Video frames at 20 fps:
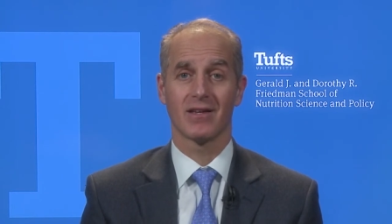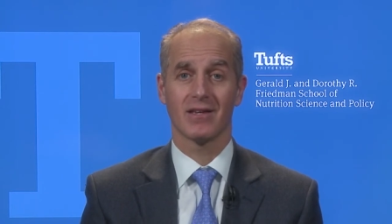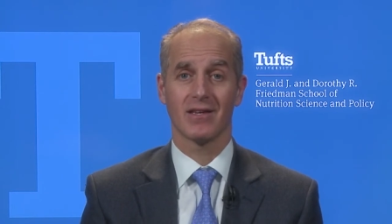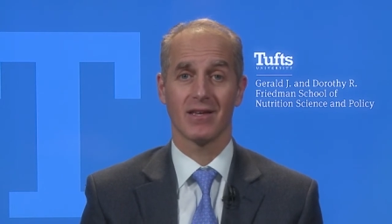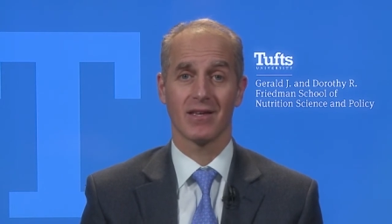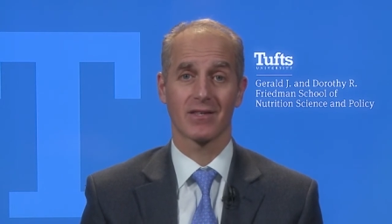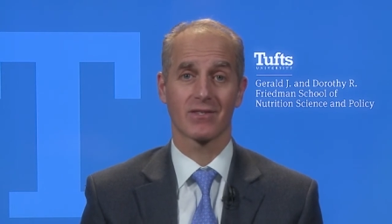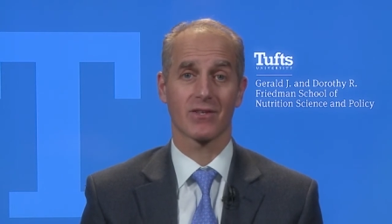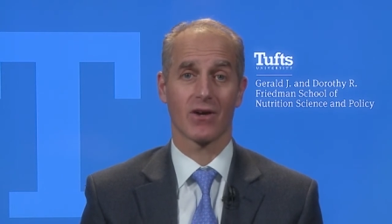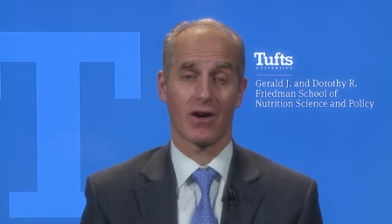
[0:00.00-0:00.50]

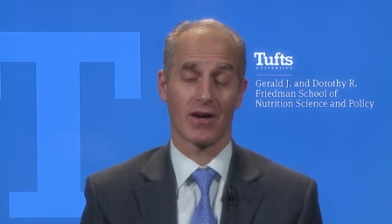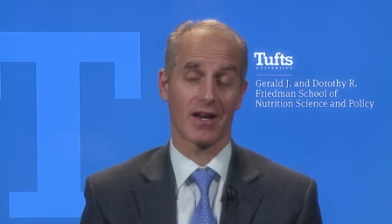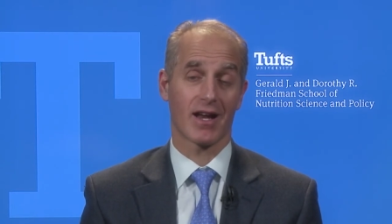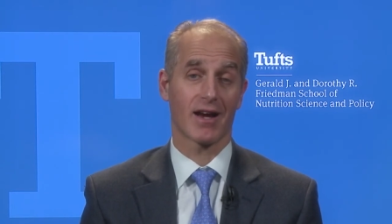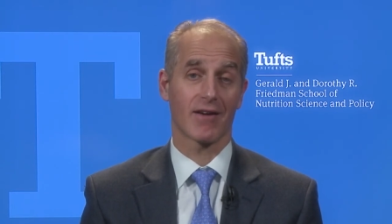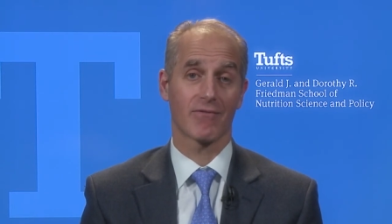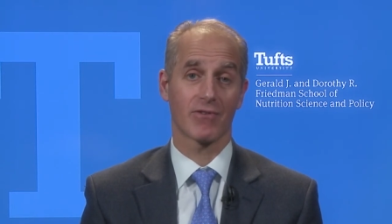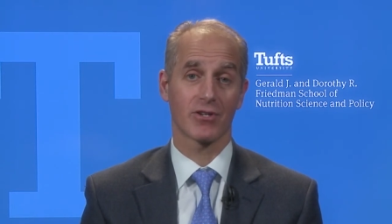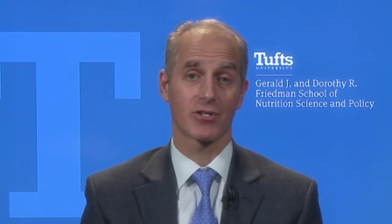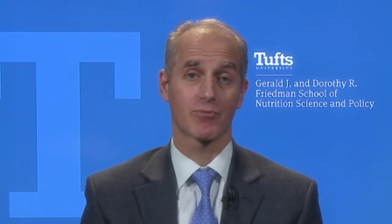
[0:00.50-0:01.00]
is on
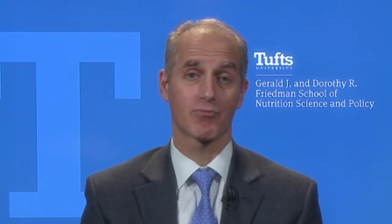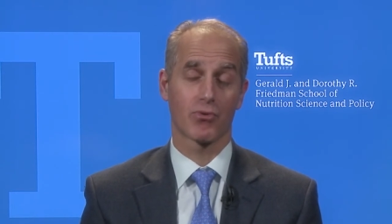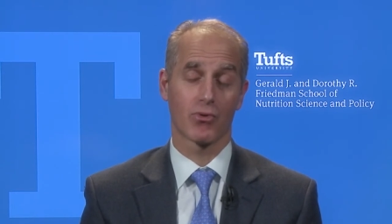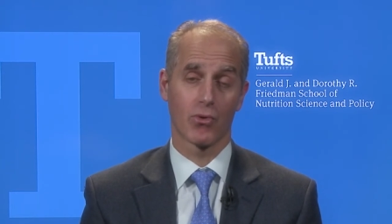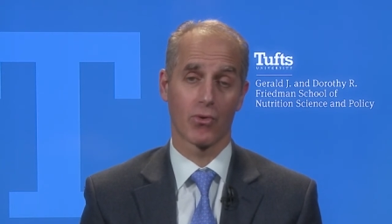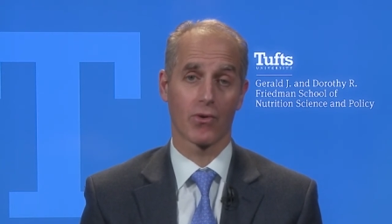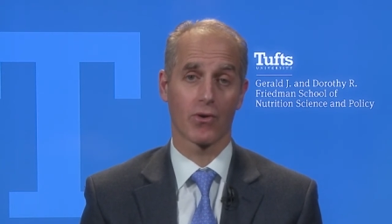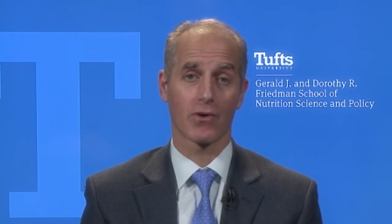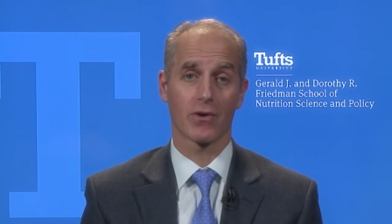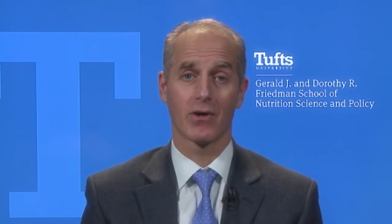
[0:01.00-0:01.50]
average
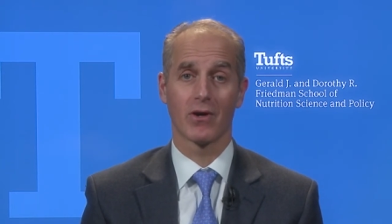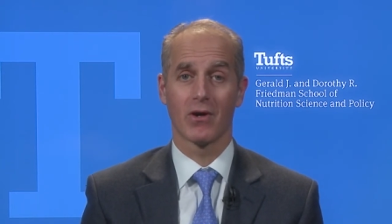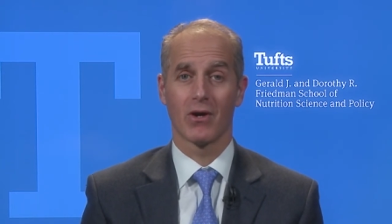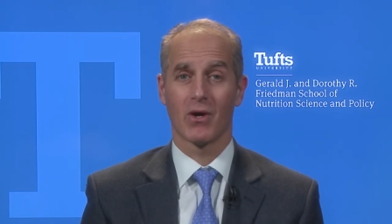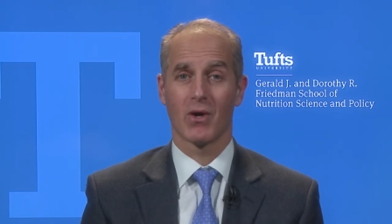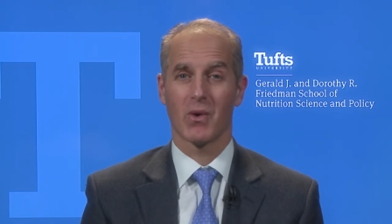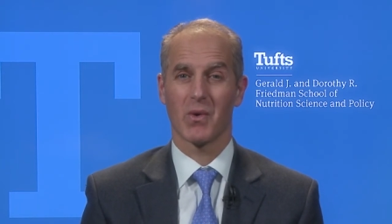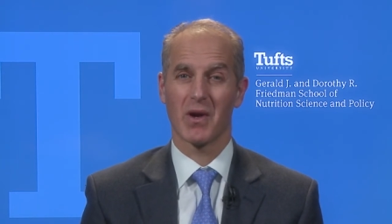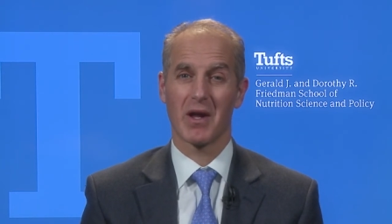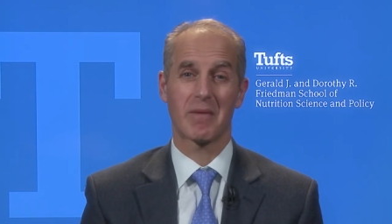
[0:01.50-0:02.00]
poor
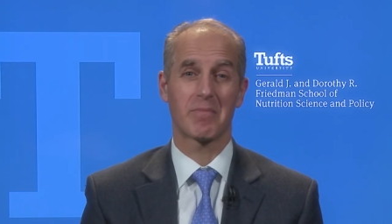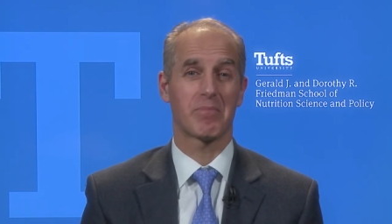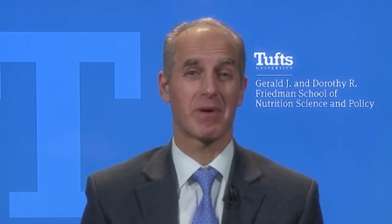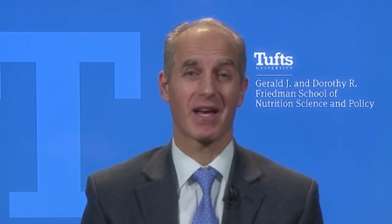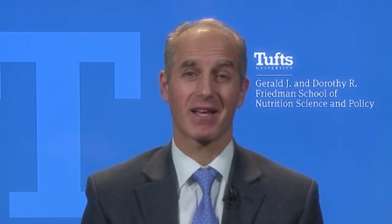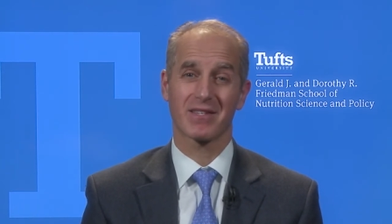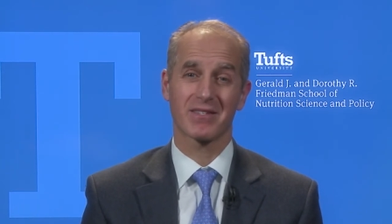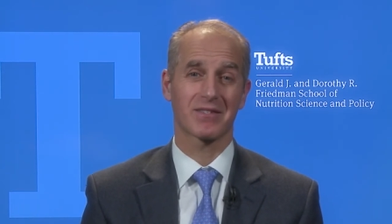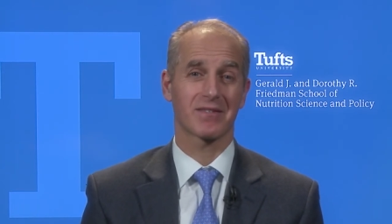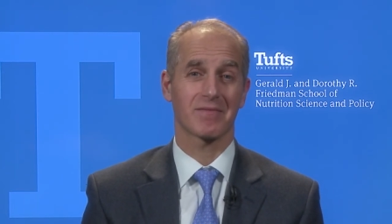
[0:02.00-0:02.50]
or at
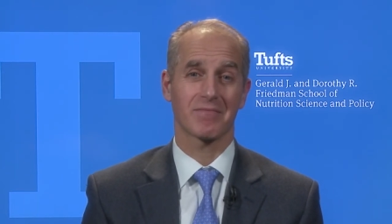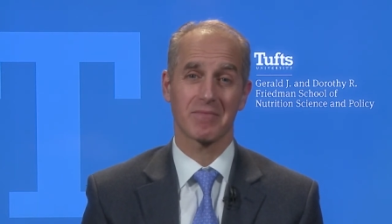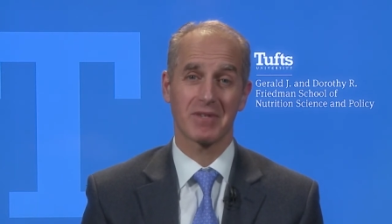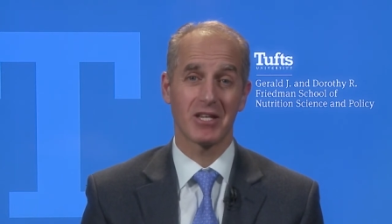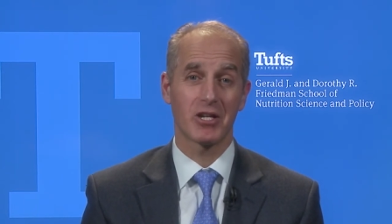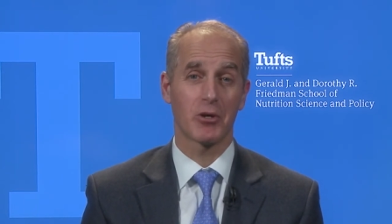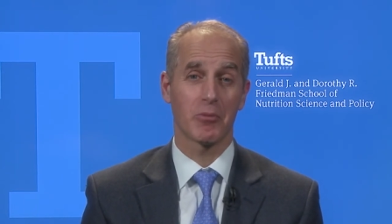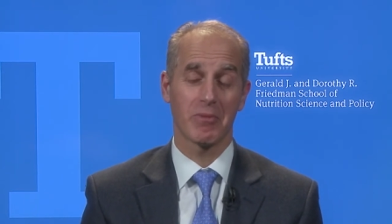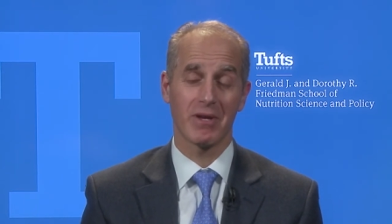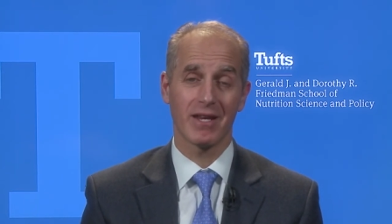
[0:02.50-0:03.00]
best
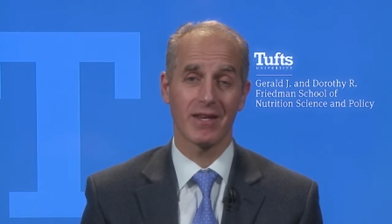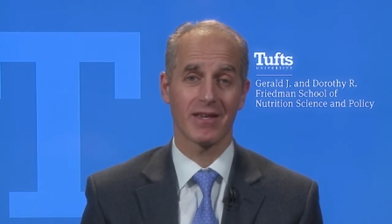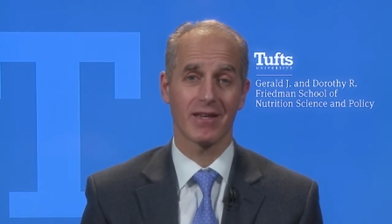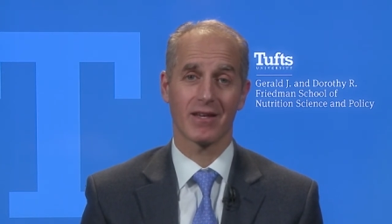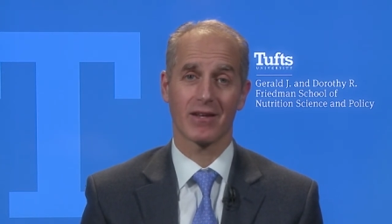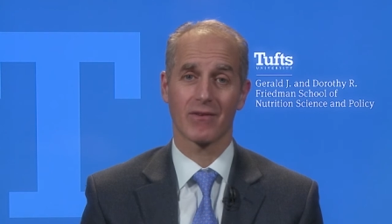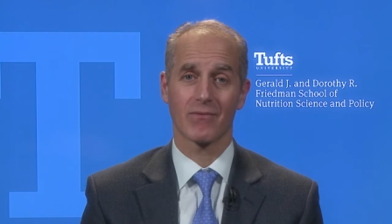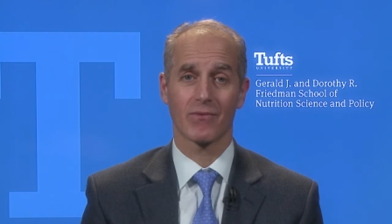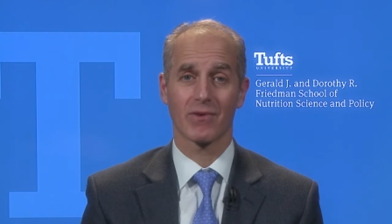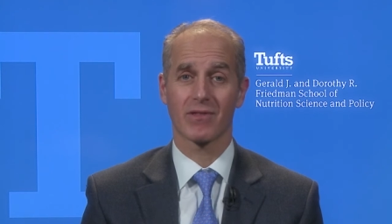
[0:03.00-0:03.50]

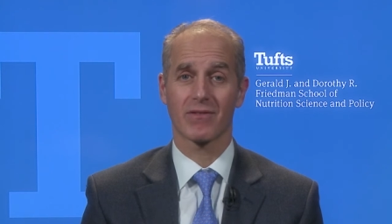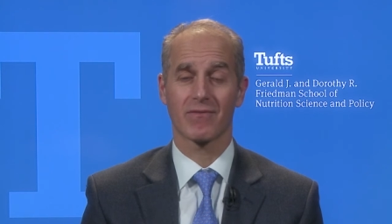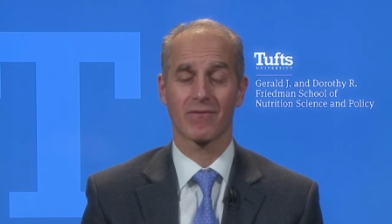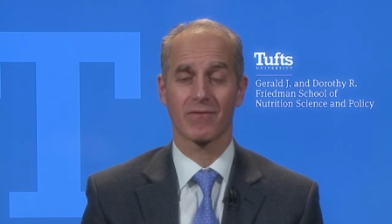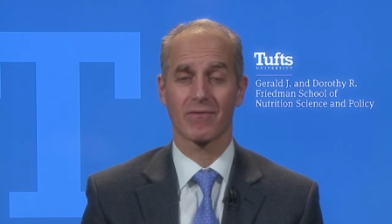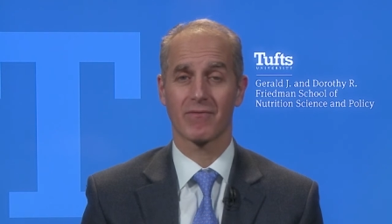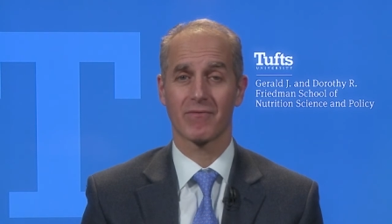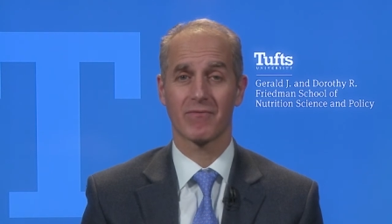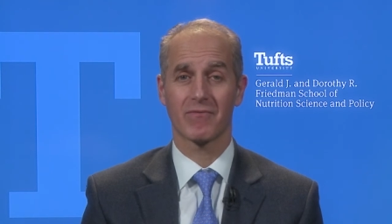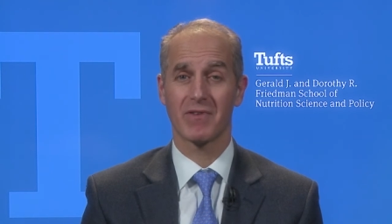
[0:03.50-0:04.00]
intermediate, with
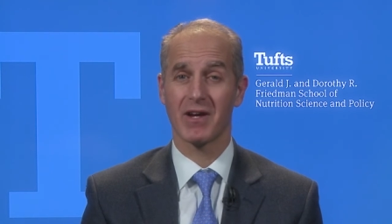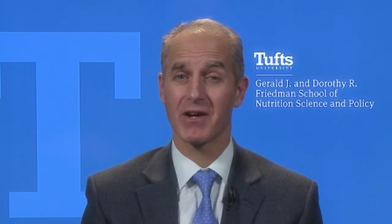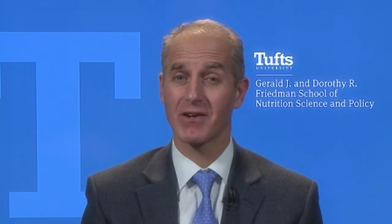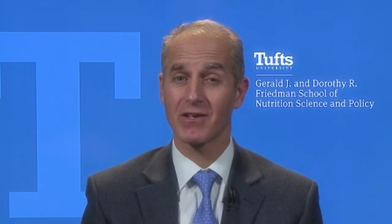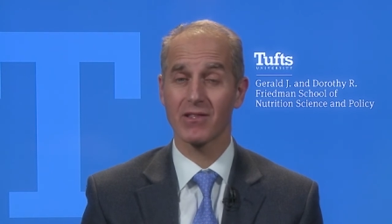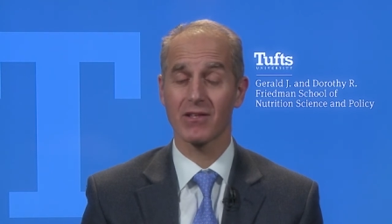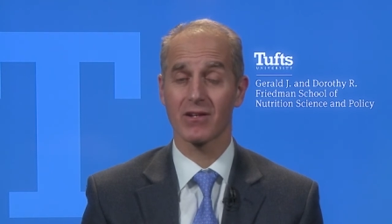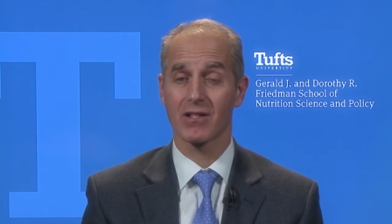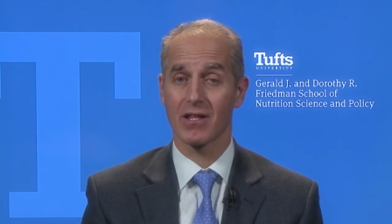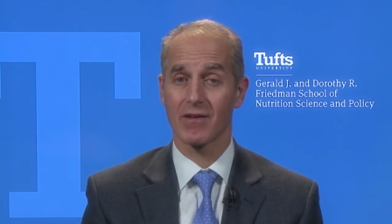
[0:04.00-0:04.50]

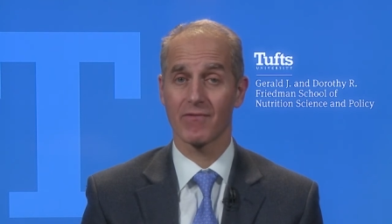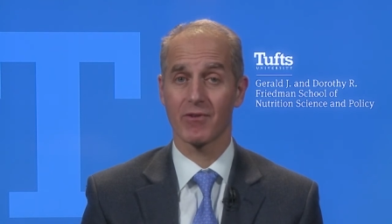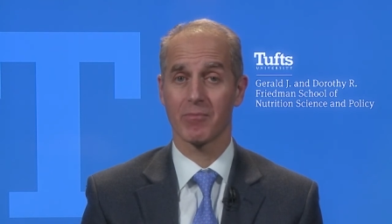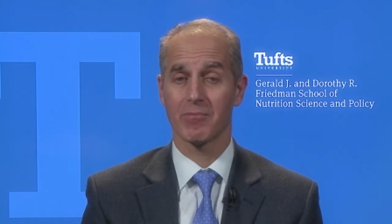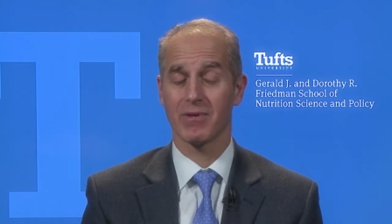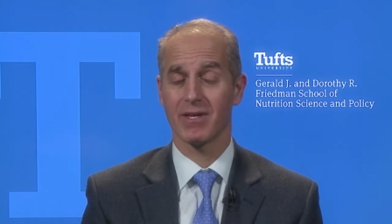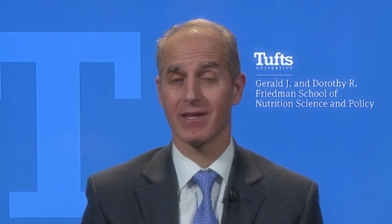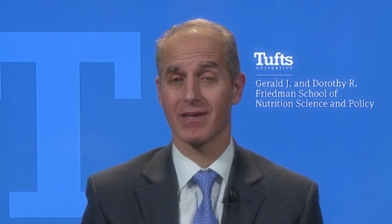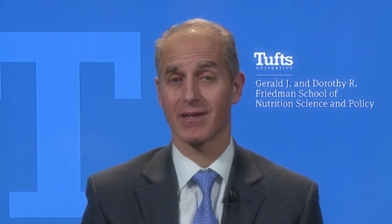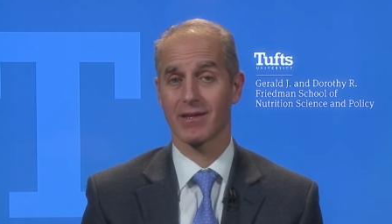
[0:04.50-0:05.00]
very little of it
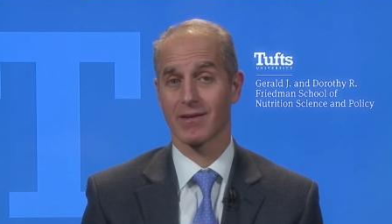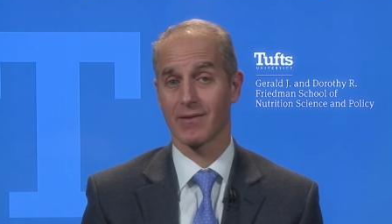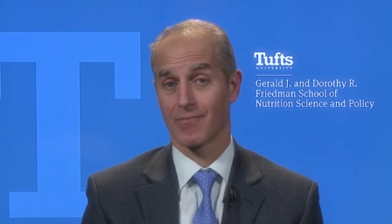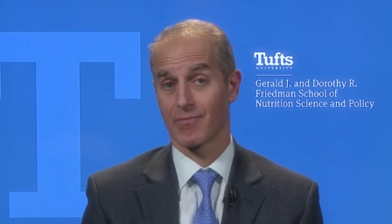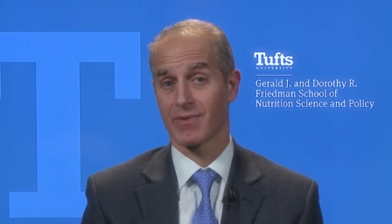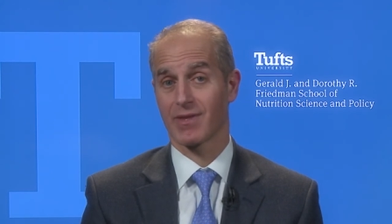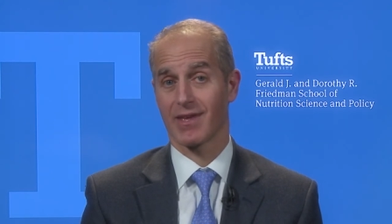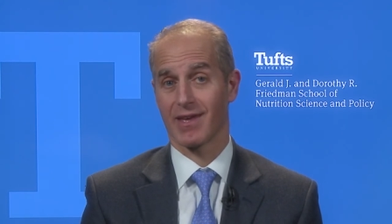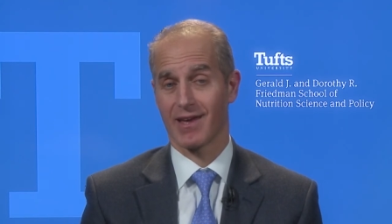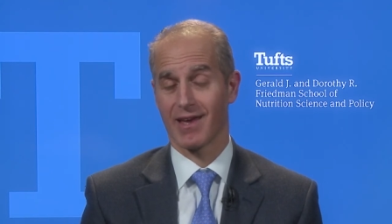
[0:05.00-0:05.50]
being
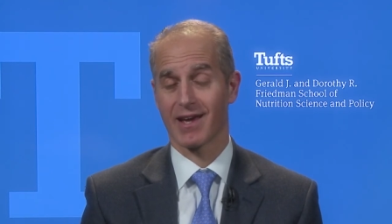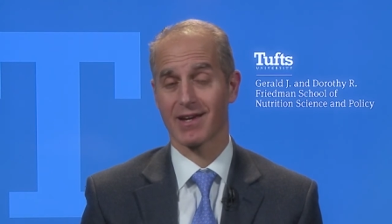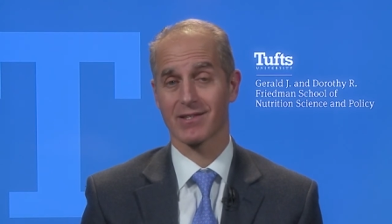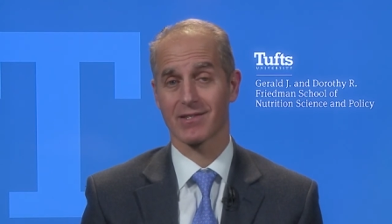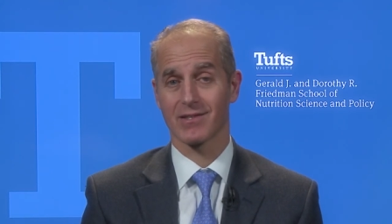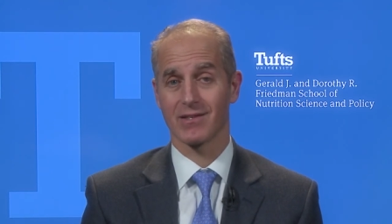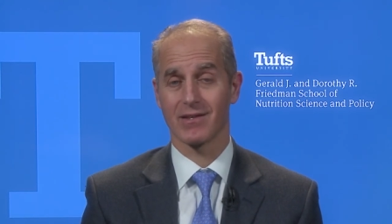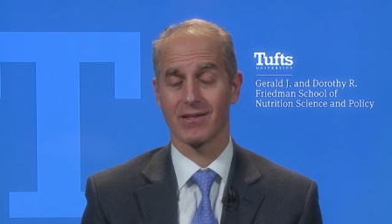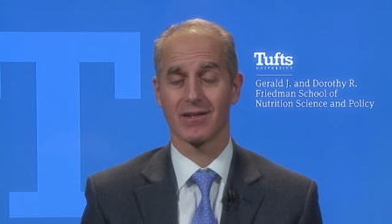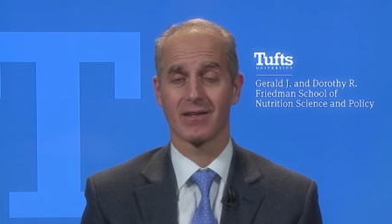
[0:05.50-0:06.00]

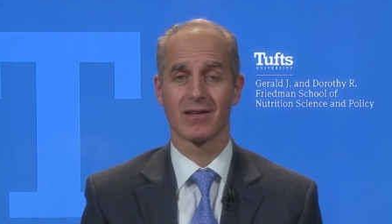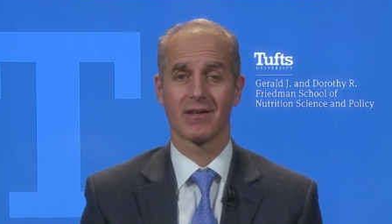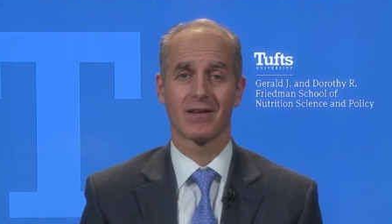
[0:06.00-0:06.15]
excellent.